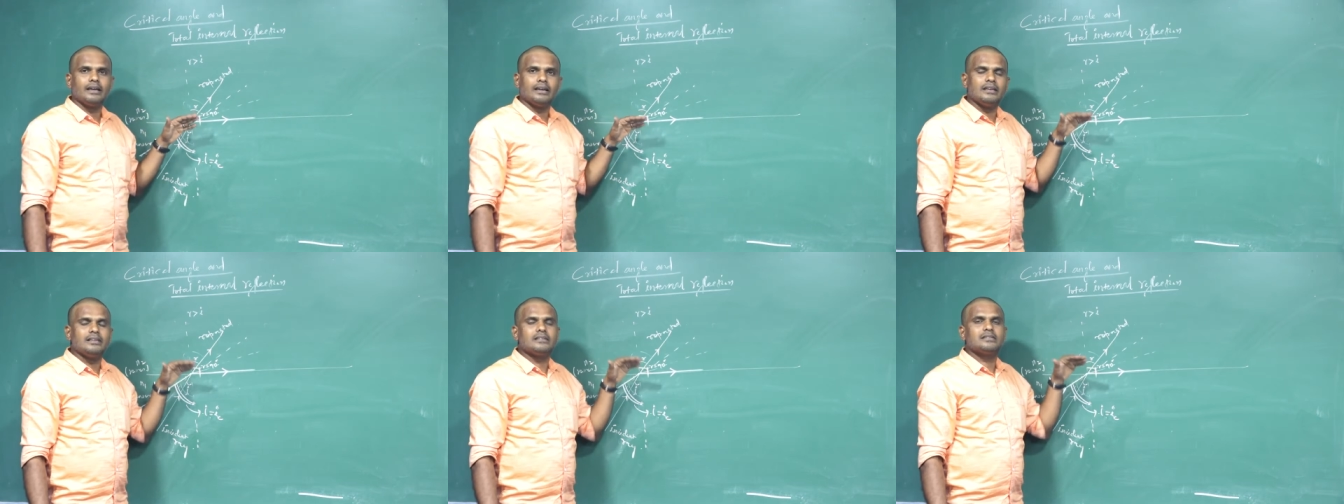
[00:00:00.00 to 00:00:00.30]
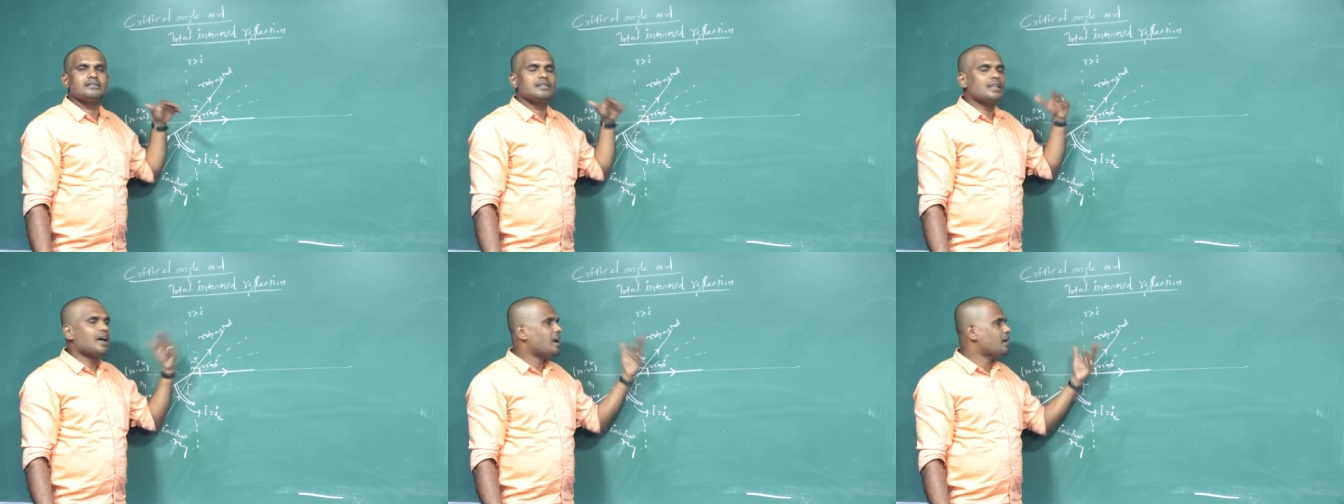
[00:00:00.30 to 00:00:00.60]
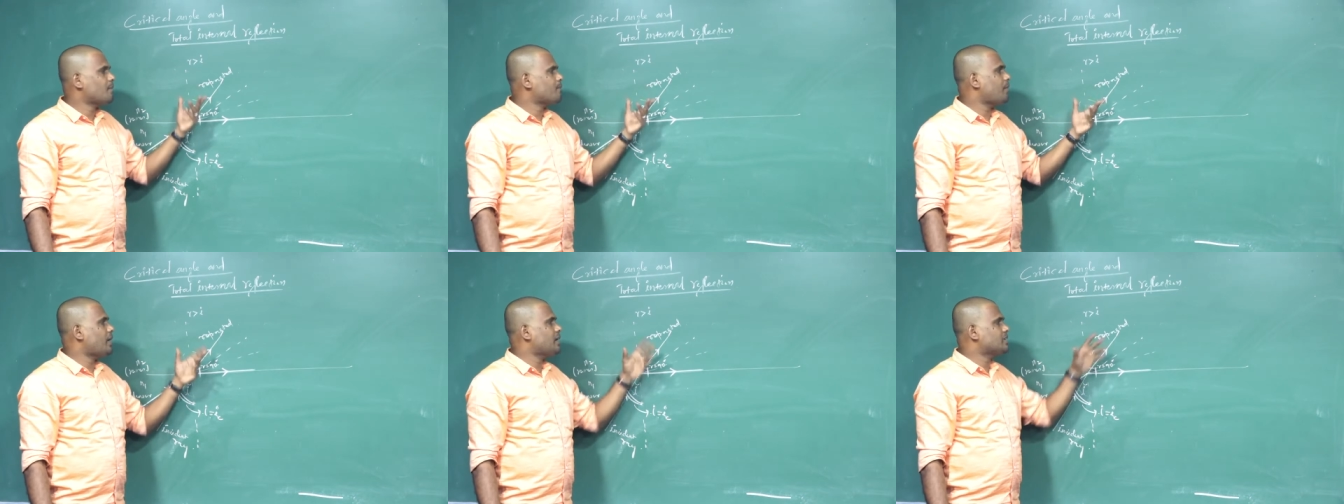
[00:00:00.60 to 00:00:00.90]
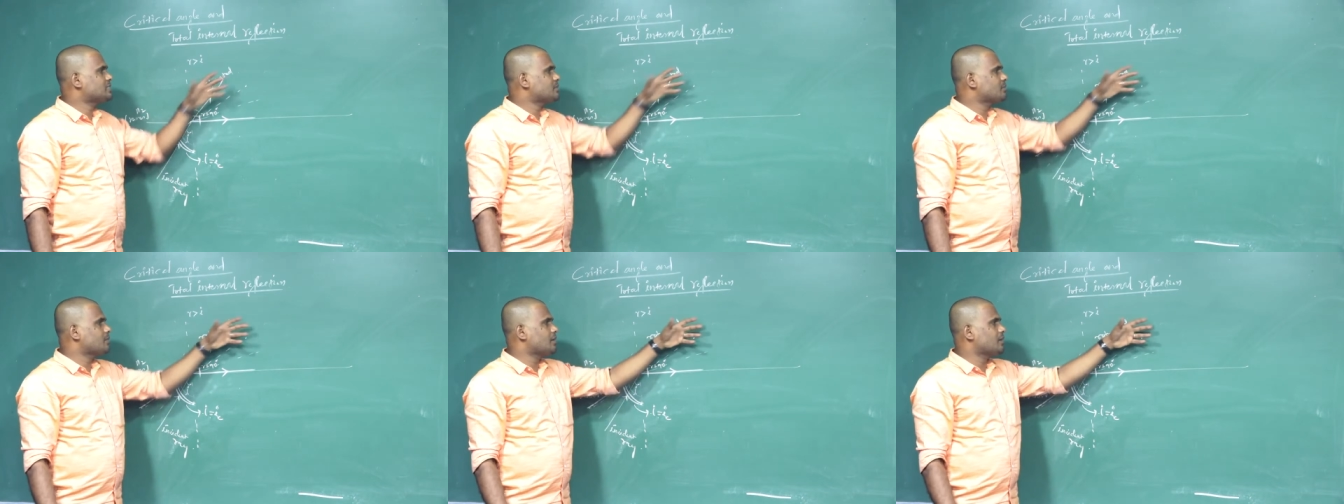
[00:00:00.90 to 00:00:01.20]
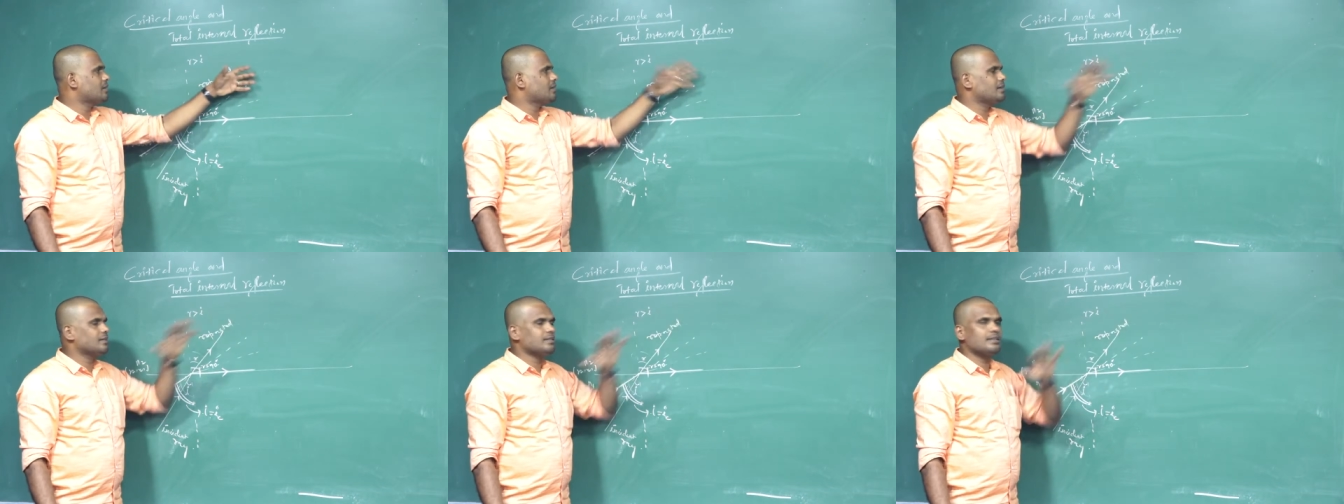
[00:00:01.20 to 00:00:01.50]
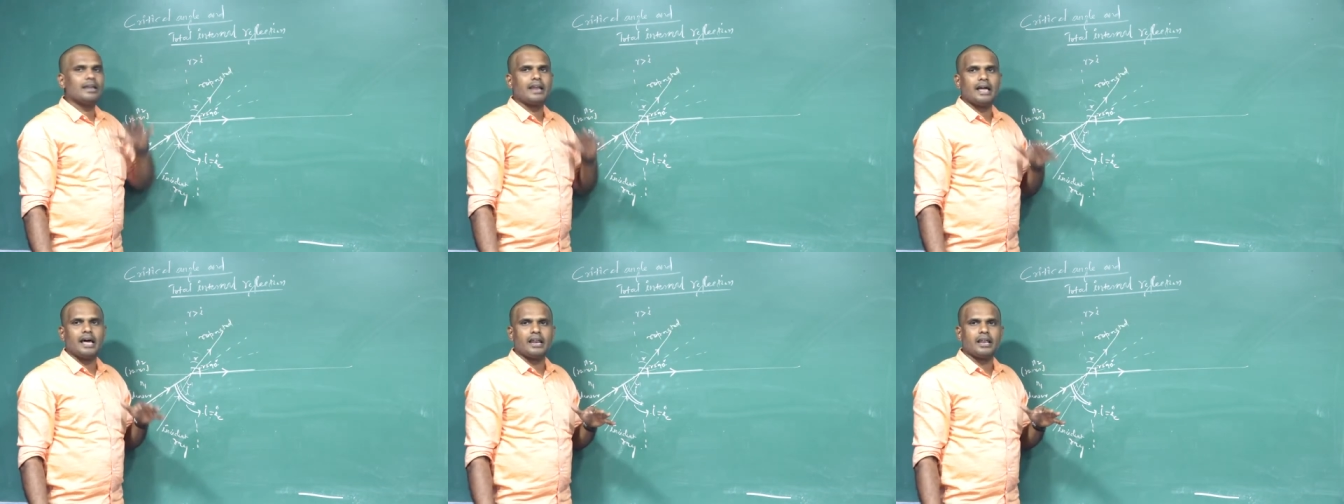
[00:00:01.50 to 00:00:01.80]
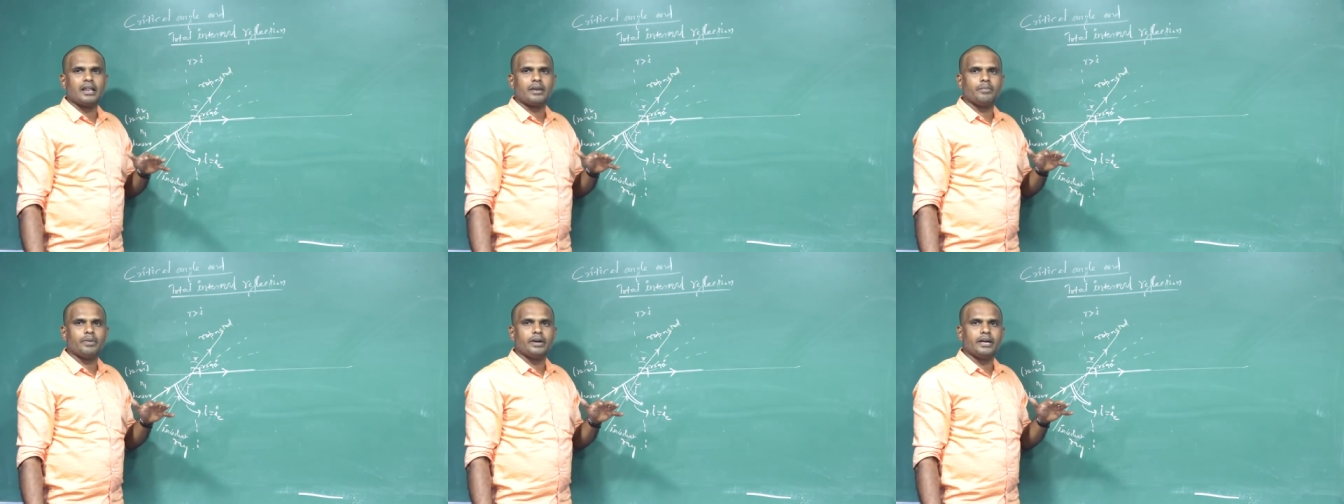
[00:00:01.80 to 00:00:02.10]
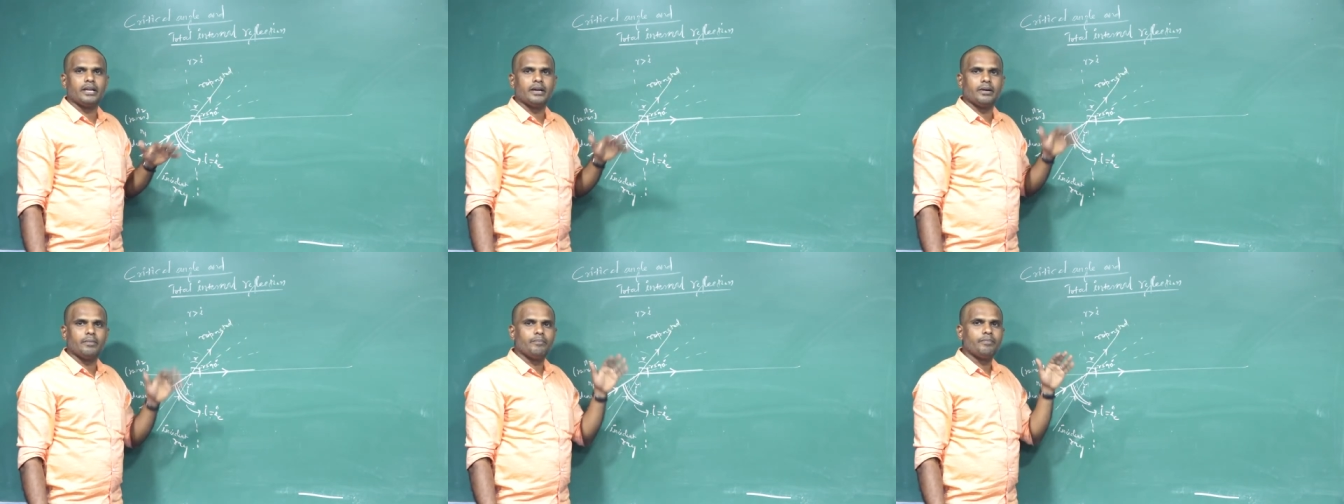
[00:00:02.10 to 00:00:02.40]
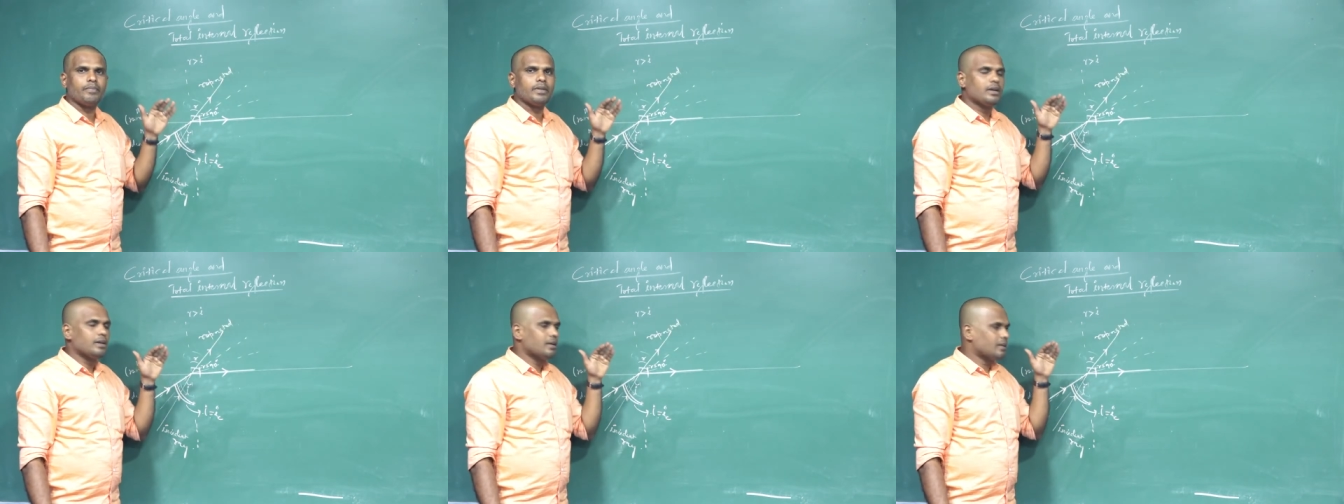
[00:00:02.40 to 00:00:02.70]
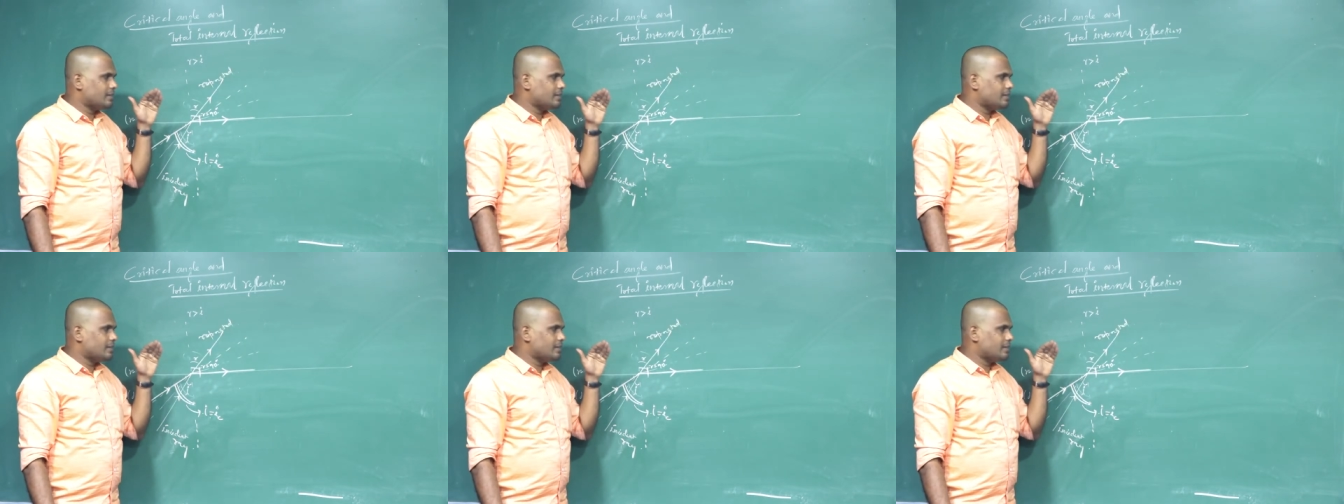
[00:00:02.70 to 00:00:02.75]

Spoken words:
is not possible in the rarer medium.